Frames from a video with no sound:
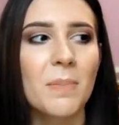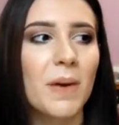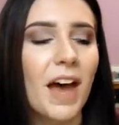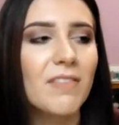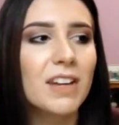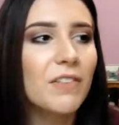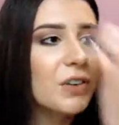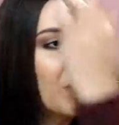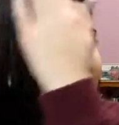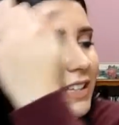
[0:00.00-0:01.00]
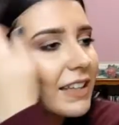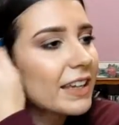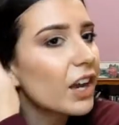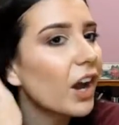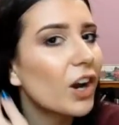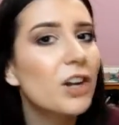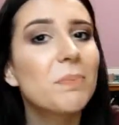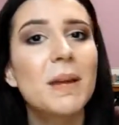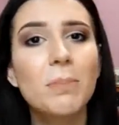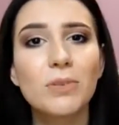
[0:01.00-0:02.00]
but I've never really like
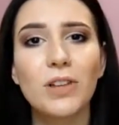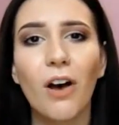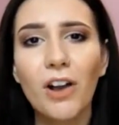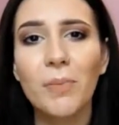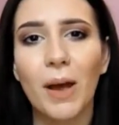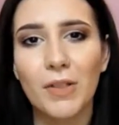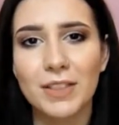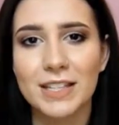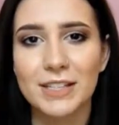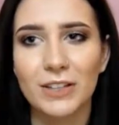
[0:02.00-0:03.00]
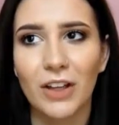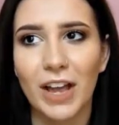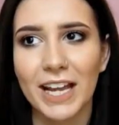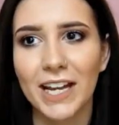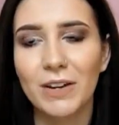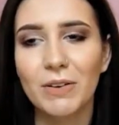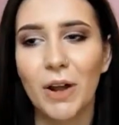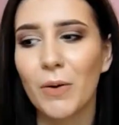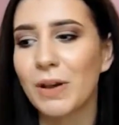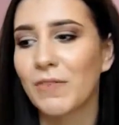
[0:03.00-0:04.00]
heard people talk about this a lot and I don't
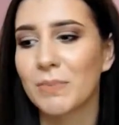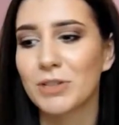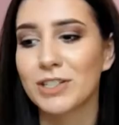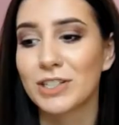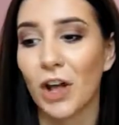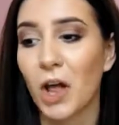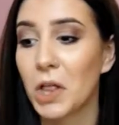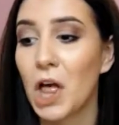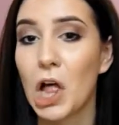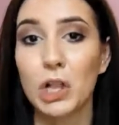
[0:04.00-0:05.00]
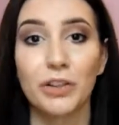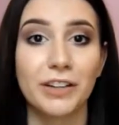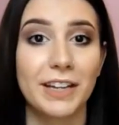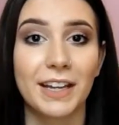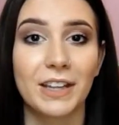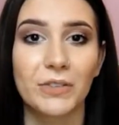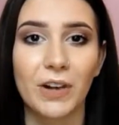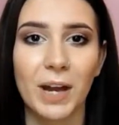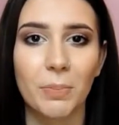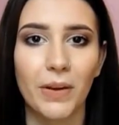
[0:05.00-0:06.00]
know if I'm just not looking in the
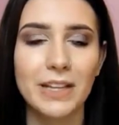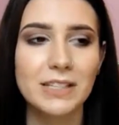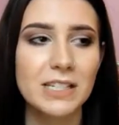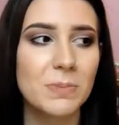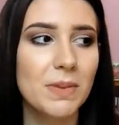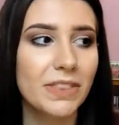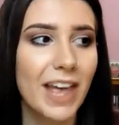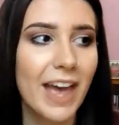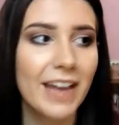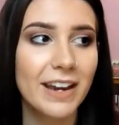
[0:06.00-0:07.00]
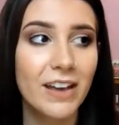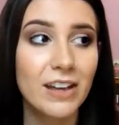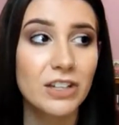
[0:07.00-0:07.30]
right places but that